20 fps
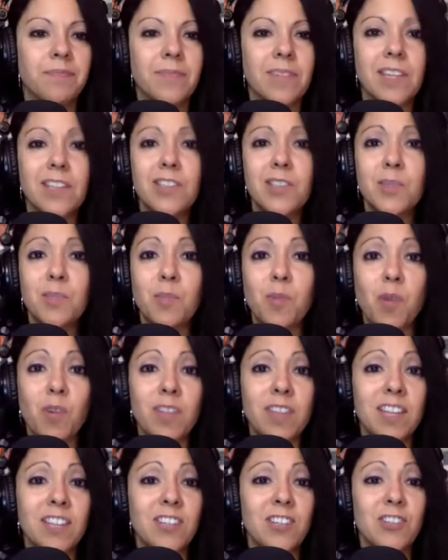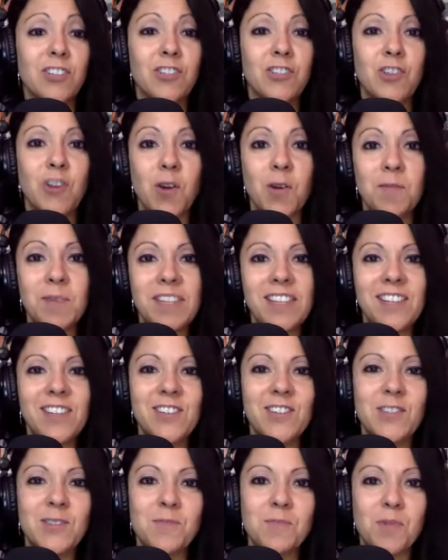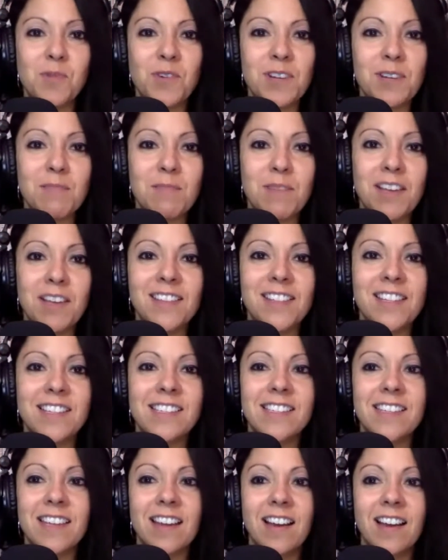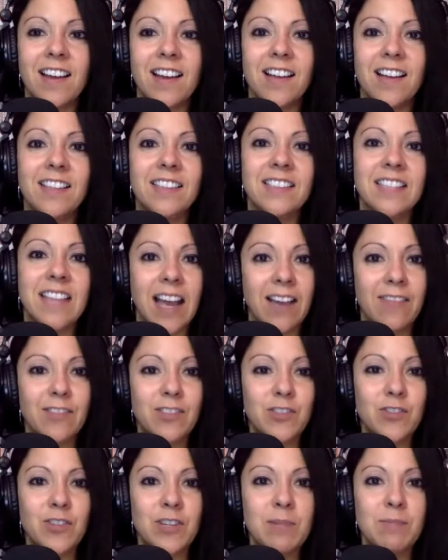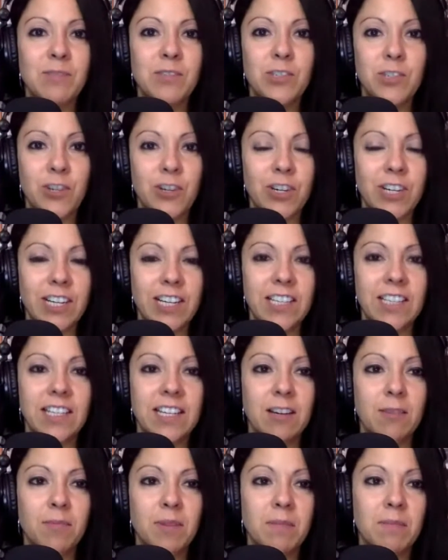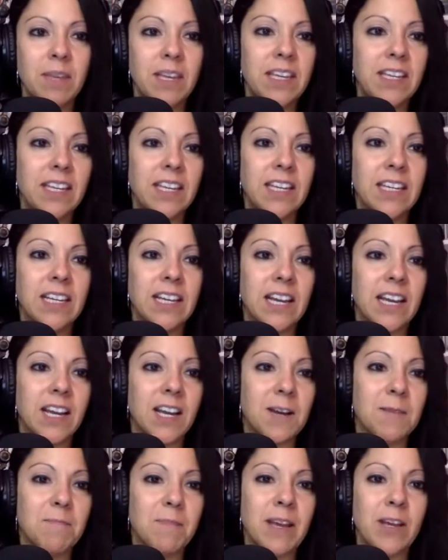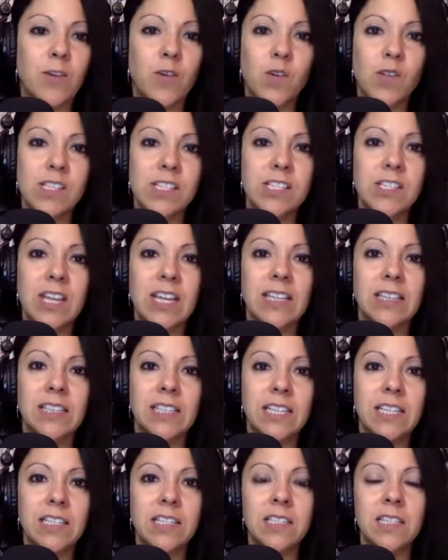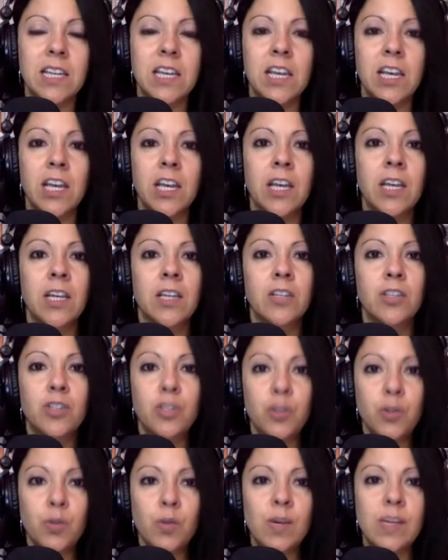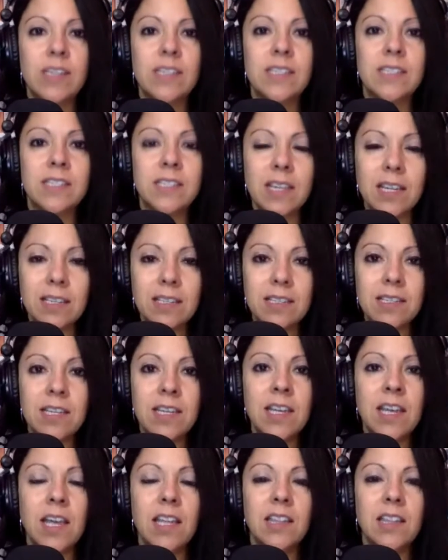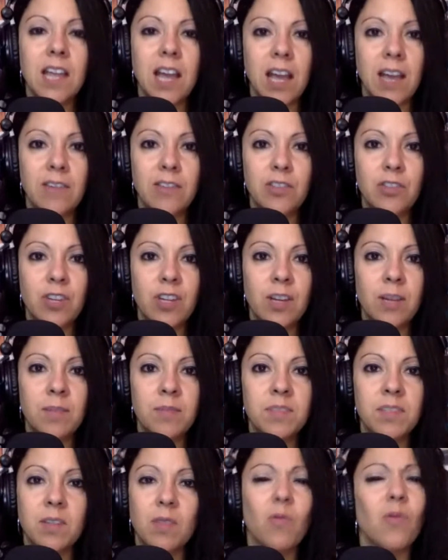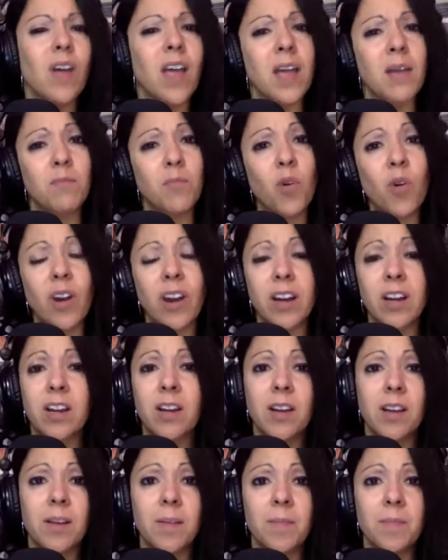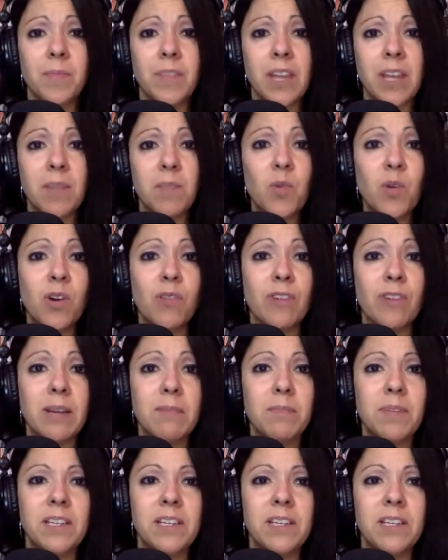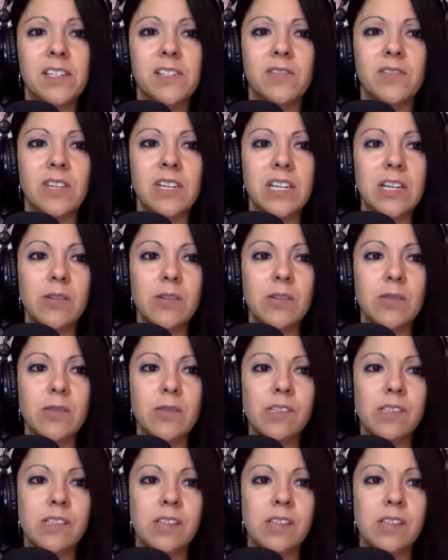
Support that you're showing me that you're supporting me on this live stream journey that I'll be making. My goal is to at least do 60 live streams and more, right? Because video is